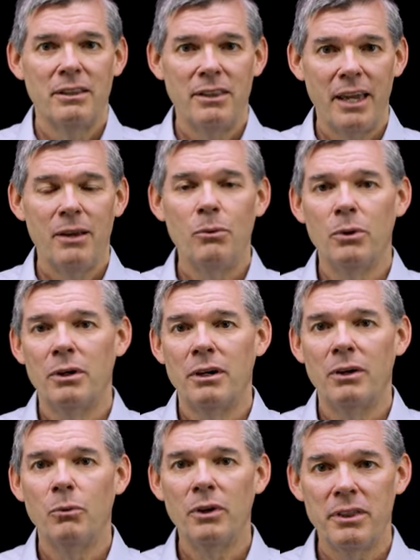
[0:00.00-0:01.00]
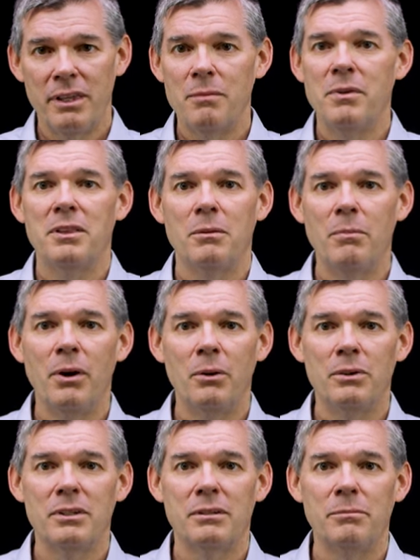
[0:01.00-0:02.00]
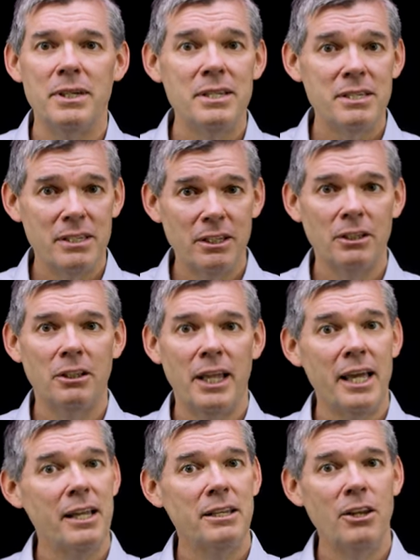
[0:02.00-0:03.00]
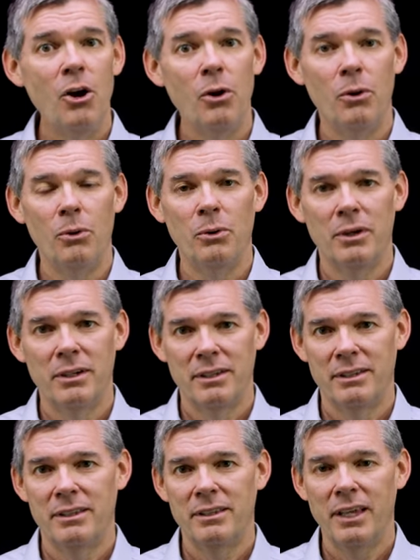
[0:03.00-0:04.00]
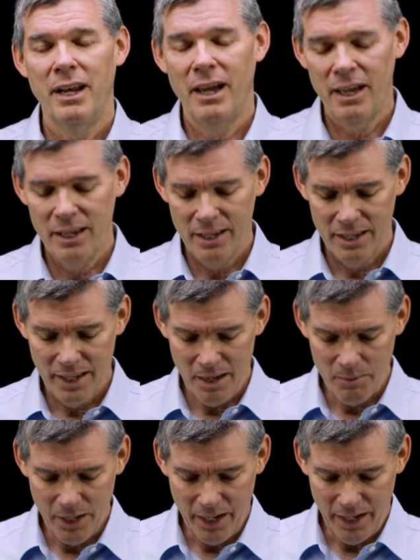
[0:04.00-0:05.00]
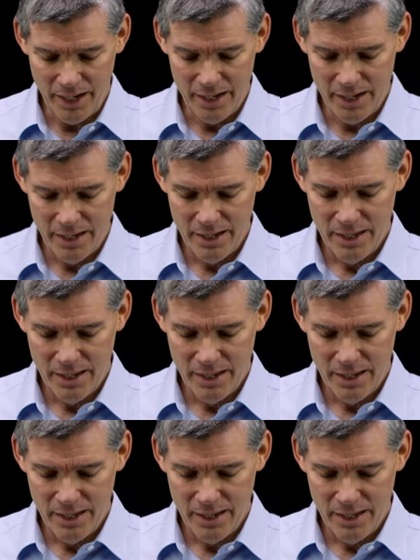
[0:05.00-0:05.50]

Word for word: They were with him in the boat. Be still and know that I am God.